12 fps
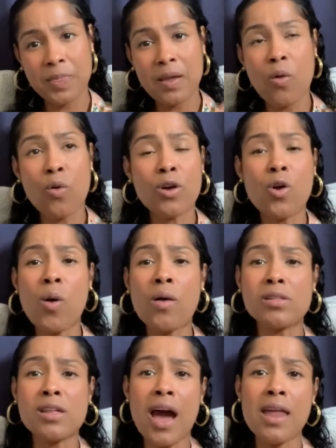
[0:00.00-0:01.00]
or go
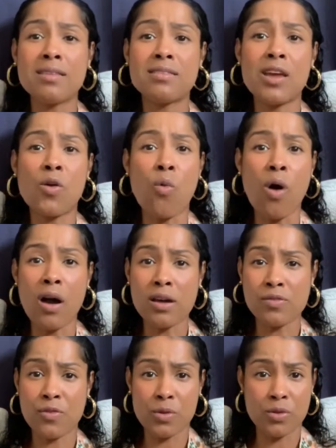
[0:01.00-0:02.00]
outside and take walks
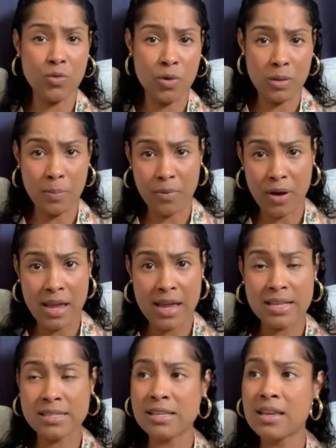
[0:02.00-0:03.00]
during the
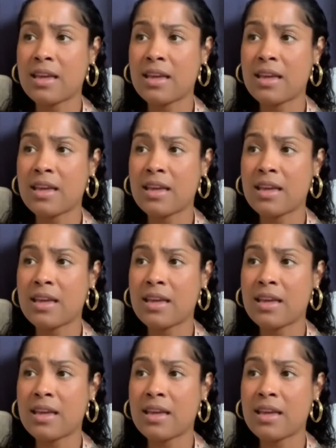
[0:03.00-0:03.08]
breaks.